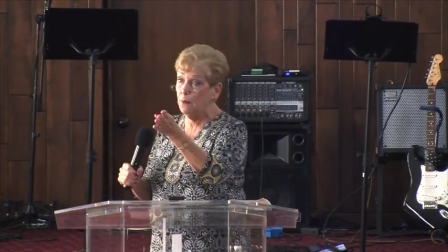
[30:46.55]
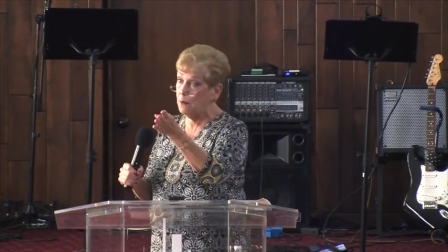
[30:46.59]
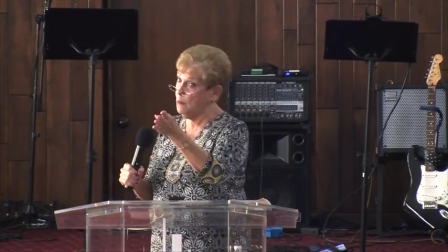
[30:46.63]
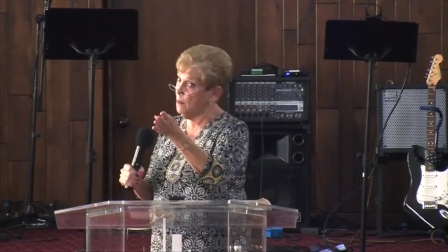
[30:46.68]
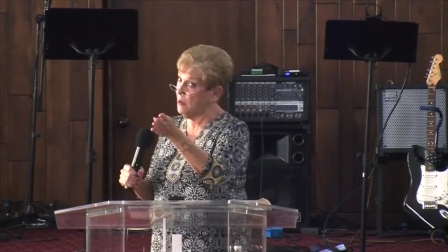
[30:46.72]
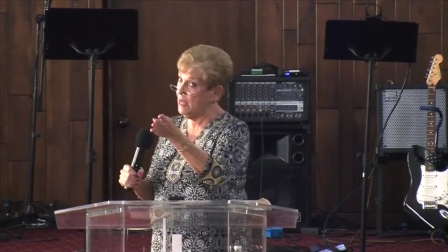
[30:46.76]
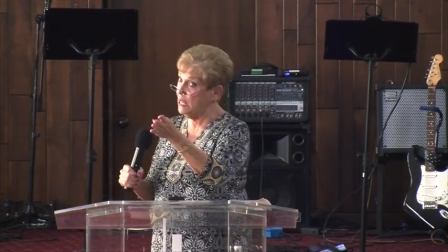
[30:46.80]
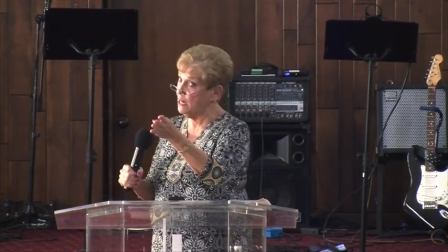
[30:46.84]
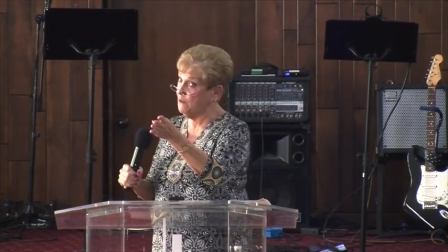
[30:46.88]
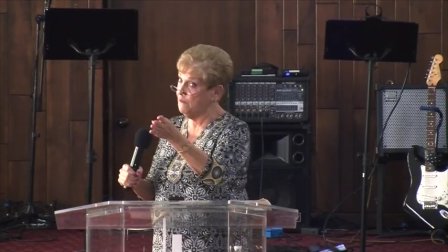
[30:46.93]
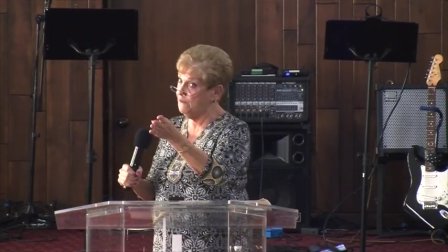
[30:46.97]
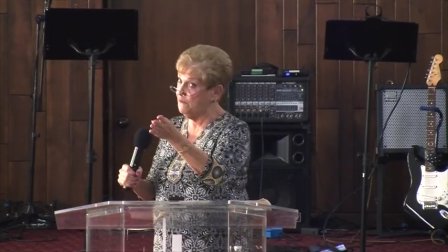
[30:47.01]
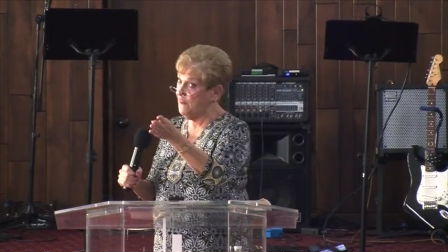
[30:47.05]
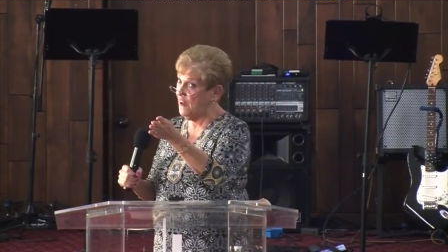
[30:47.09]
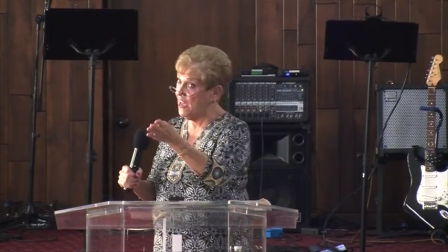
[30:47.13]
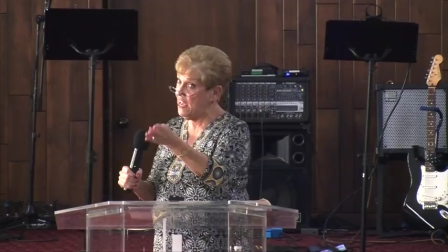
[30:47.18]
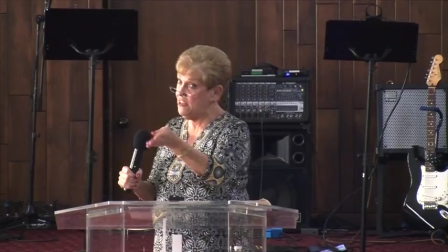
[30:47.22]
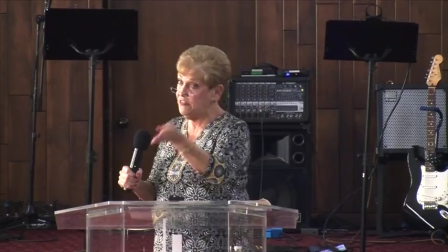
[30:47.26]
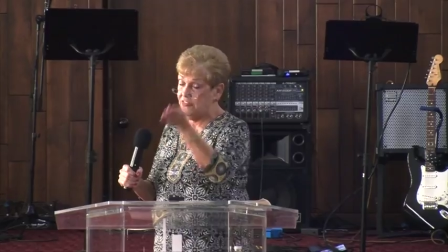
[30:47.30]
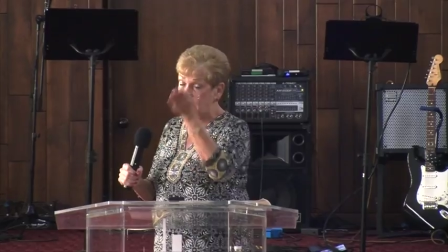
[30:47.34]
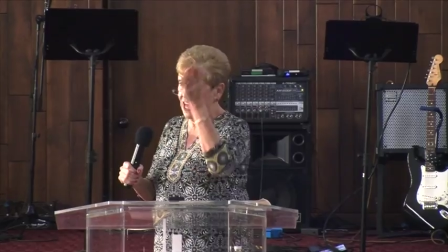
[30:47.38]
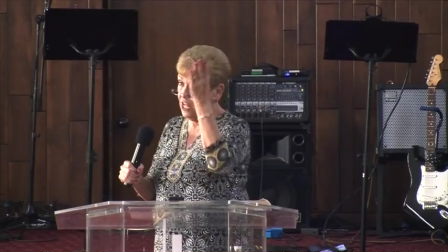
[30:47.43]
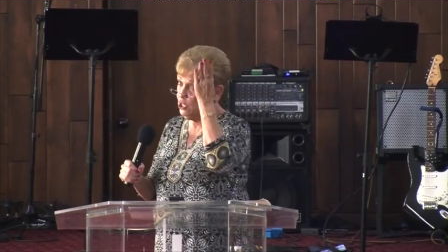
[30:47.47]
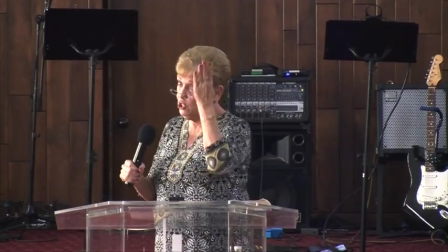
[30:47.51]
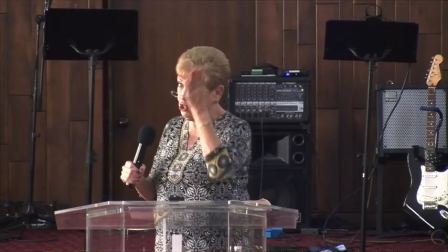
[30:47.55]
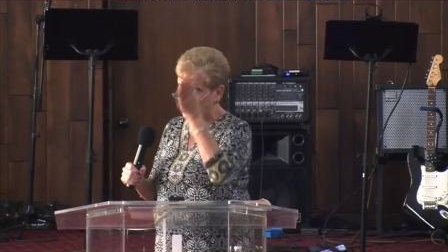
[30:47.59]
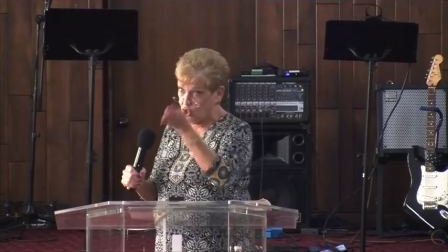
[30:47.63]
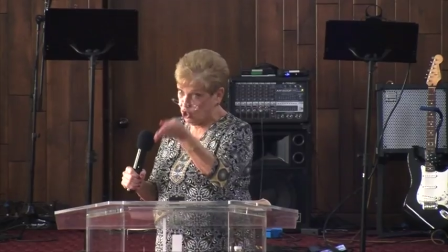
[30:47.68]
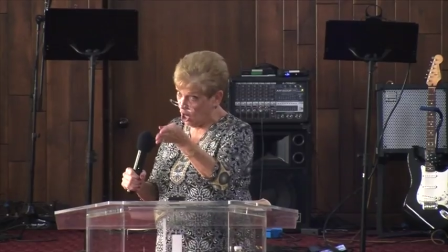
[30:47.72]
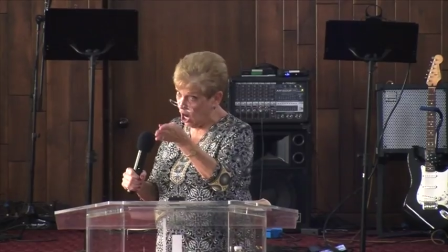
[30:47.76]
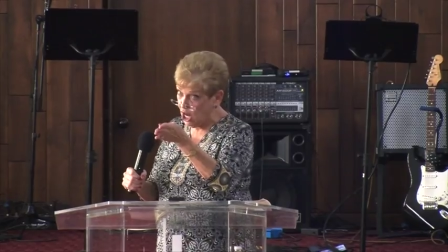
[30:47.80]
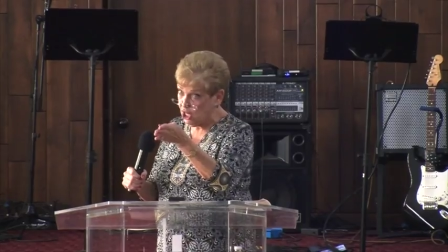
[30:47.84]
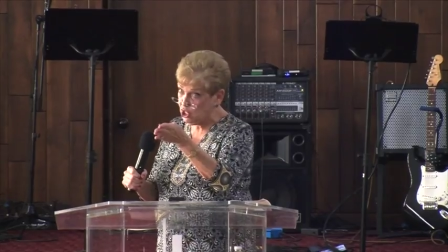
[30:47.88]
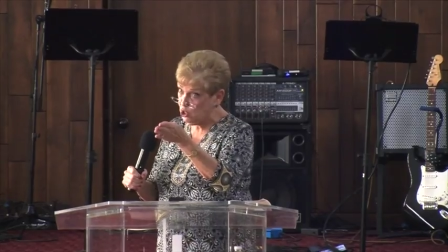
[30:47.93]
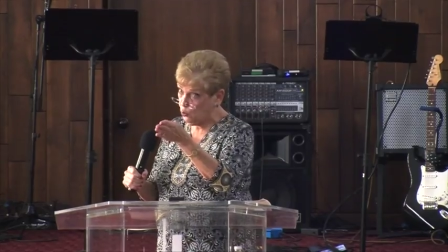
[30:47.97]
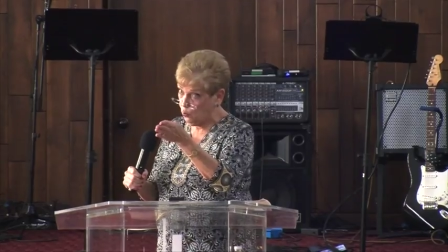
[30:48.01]
a man of faith, and
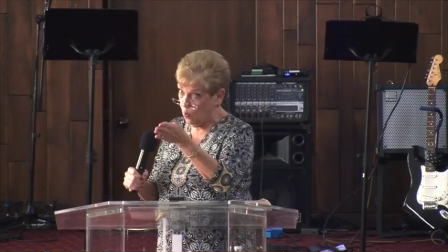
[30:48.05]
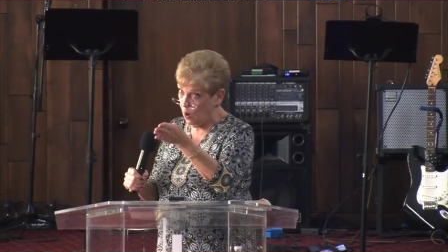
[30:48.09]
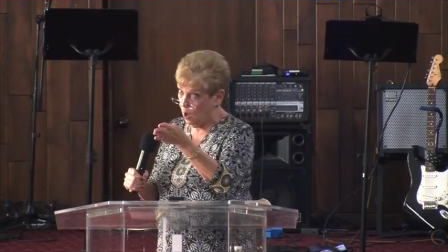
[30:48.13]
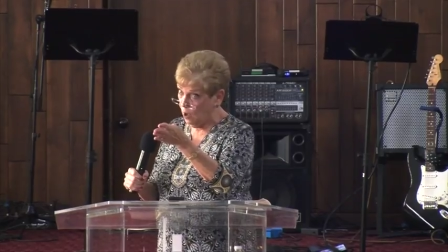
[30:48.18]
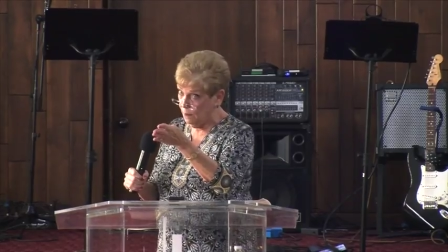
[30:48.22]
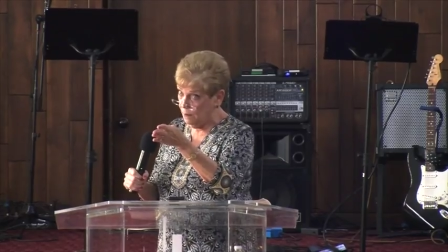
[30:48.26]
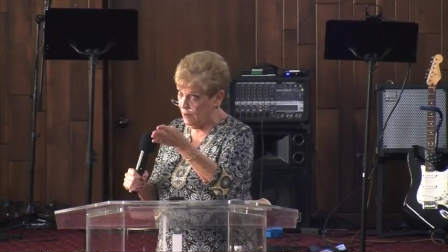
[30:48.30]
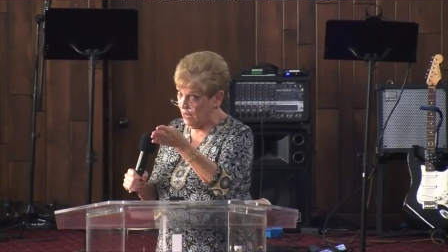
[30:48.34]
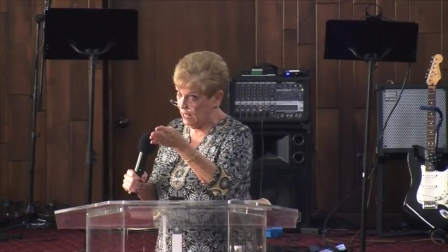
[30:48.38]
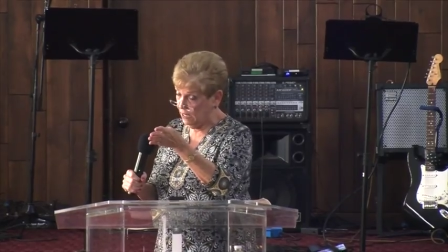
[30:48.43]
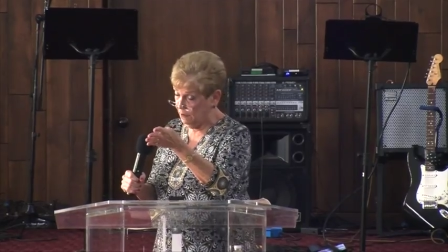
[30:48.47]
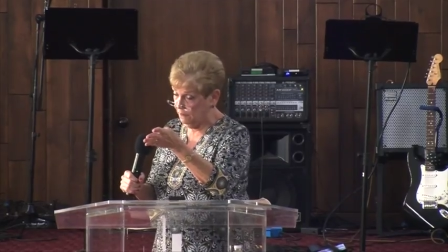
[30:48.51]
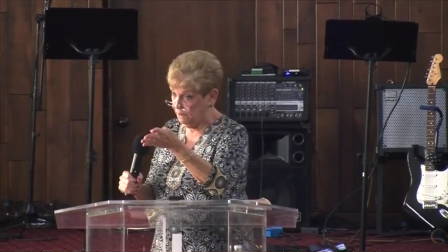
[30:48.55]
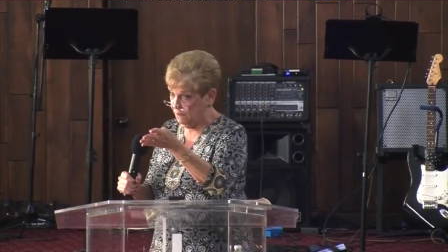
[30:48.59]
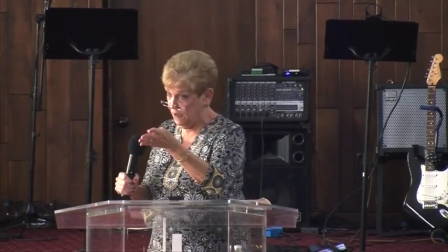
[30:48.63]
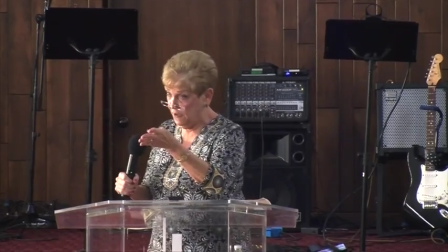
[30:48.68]
Joshua, a man of